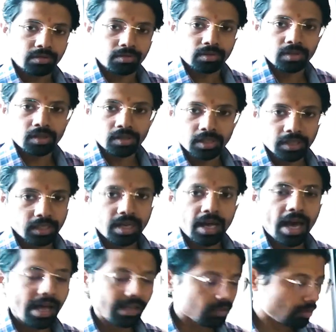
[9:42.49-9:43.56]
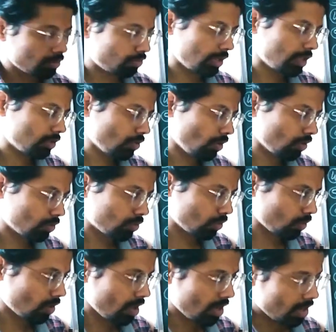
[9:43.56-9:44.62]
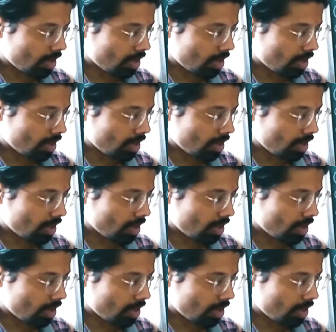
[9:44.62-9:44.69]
resulted in acid rains also.